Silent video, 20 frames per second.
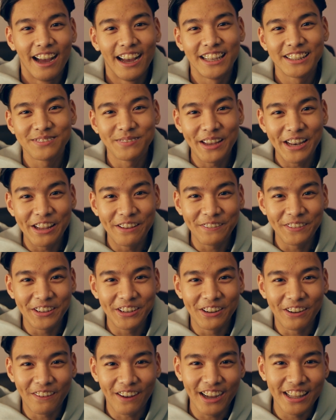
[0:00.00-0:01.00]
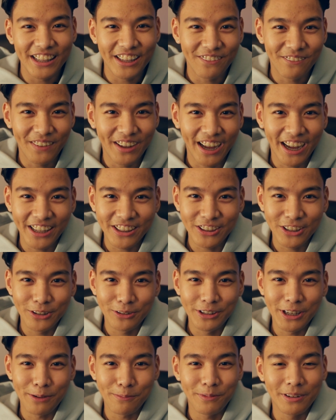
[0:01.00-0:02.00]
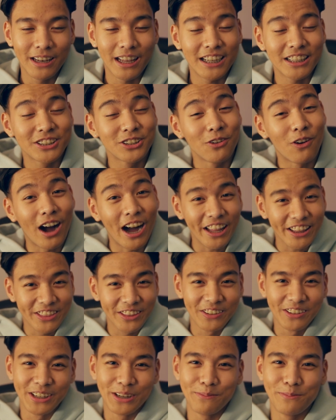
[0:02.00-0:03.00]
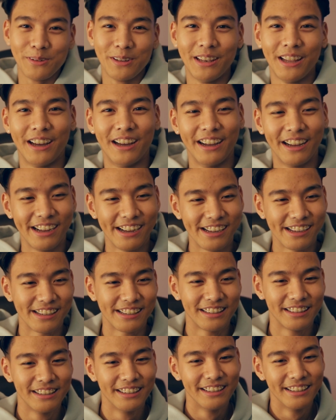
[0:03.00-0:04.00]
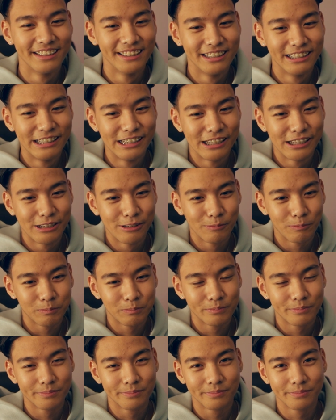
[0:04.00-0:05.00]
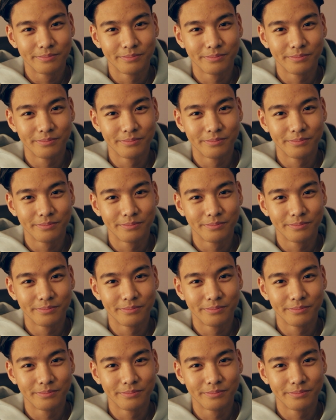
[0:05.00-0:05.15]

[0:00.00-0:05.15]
As many of you know, I love my hotdog na pula, so hotdog na pula. Um,